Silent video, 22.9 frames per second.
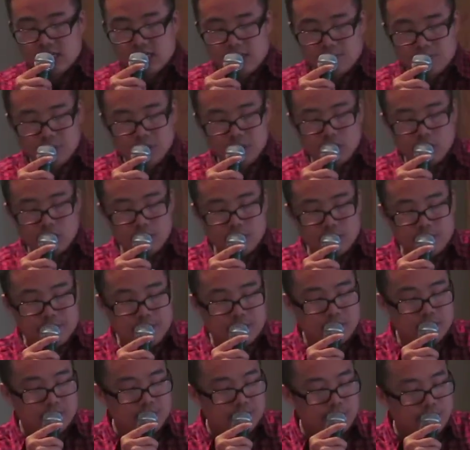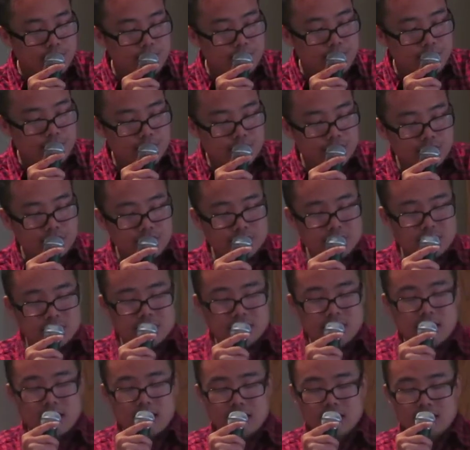But Lord, we push, we push those
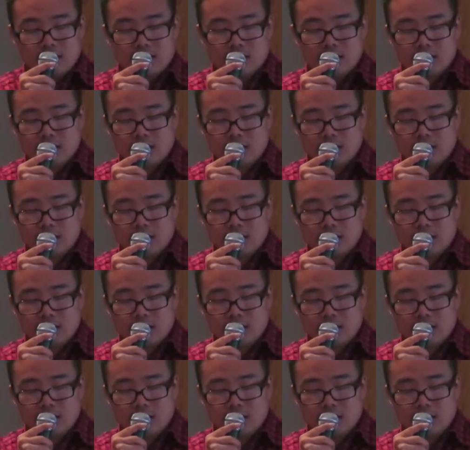aside.